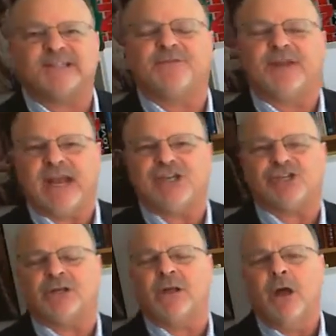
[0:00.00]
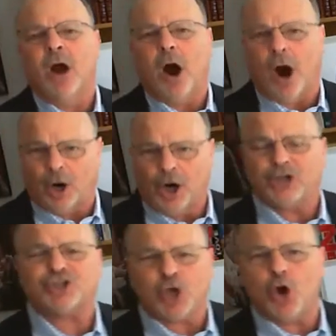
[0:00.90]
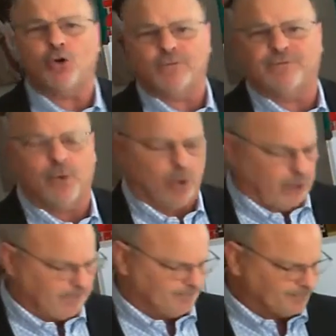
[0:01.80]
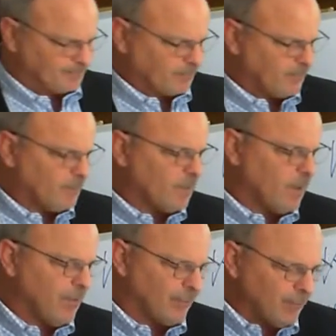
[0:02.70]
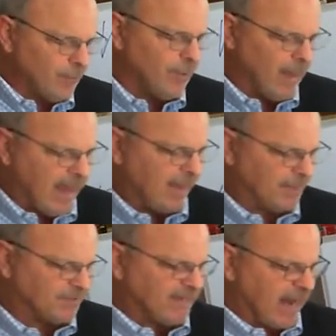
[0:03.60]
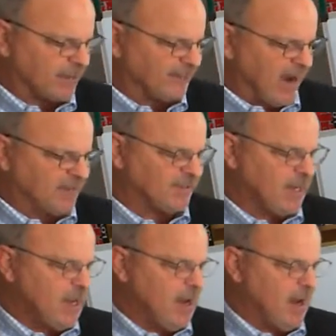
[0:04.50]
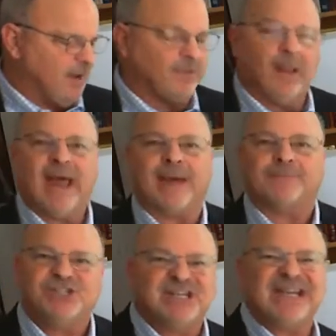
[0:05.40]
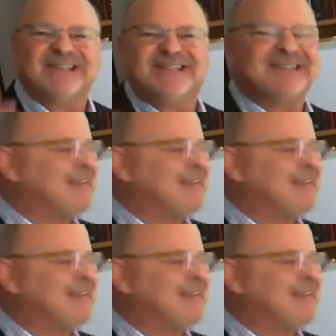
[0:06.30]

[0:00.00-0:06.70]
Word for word: of the nation are atoned for through the Lamb, the sacrifice of the Lamb. Jesus